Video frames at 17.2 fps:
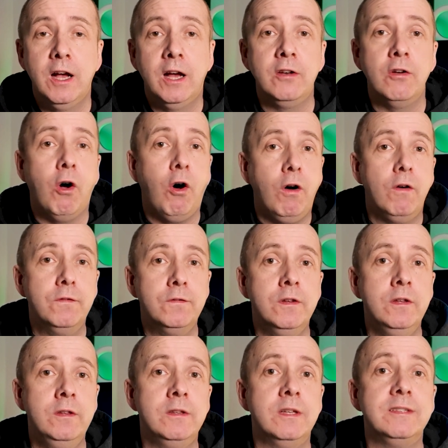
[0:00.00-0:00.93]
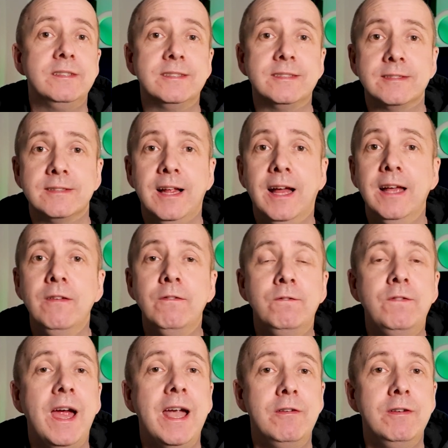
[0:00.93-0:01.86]
And often there's slight
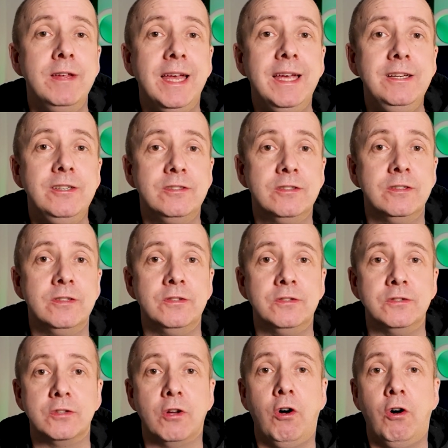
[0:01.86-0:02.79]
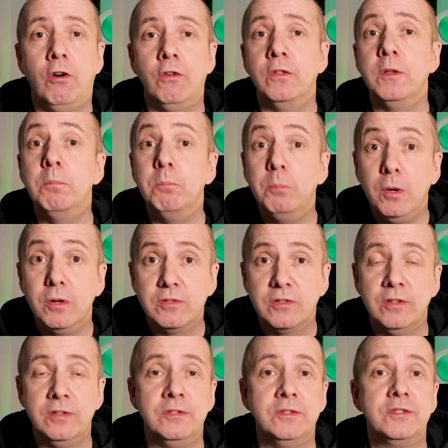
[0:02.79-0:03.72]
variations on the
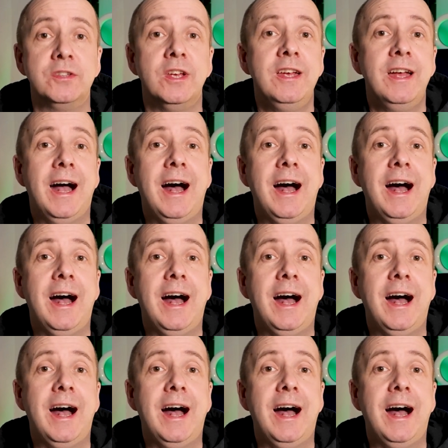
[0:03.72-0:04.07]
buttons